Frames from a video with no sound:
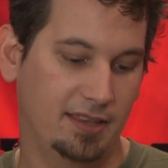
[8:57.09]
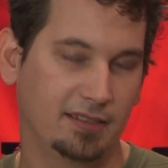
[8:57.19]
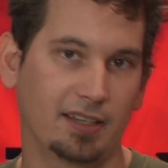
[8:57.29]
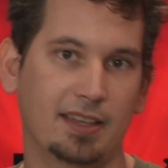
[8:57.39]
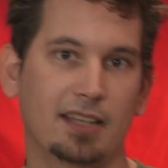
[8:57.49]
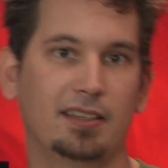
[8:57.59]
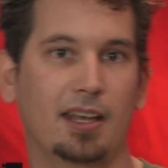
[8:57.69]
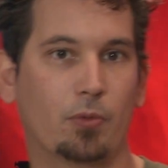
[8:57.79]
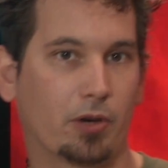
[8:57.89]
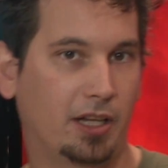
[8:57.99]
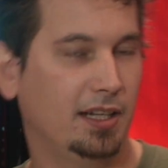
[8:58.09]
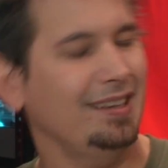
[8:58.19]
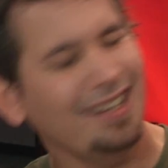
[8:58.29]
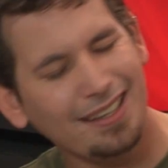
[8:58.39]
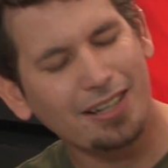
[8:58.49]
things Aren't like that to always? get it working.
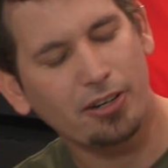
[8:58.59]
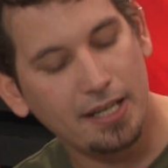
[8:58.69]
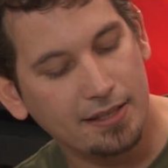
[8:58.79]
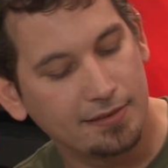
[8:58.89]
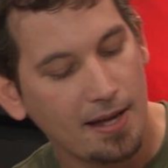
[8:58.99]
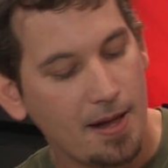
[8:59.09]
There is,